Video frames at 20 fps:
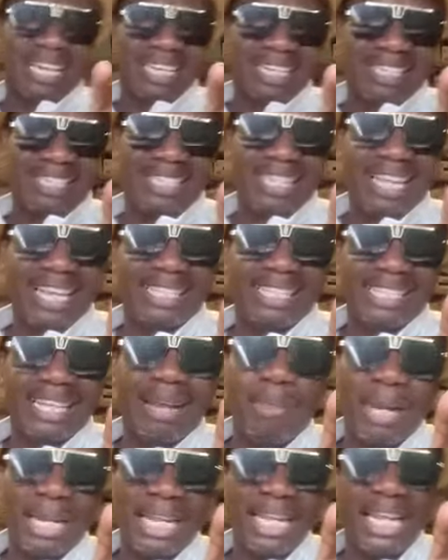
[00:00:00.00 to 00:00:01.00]
this. There's
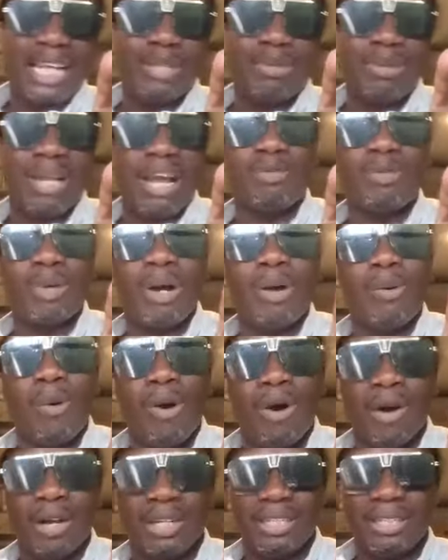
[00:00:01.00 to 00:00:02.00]
somebody else we have to
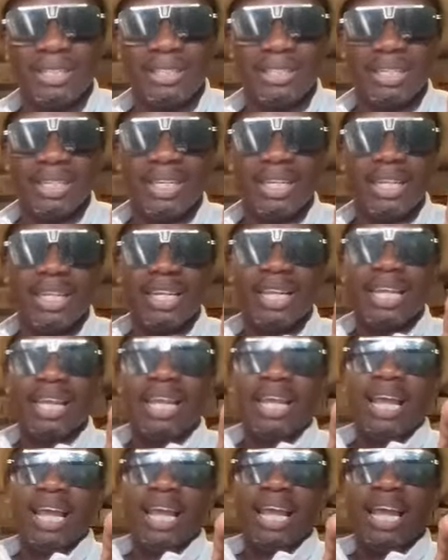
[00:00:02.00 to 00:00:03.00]
award,
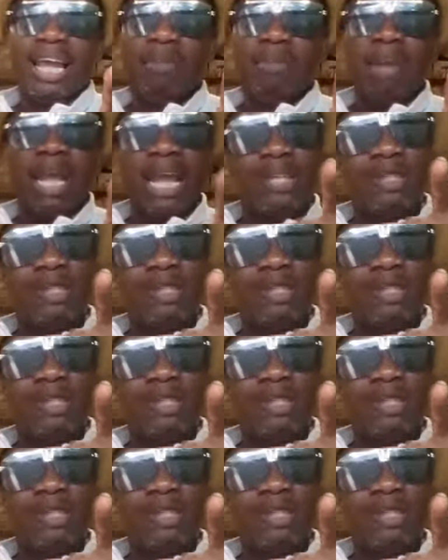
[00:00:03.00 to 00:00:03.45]
and may her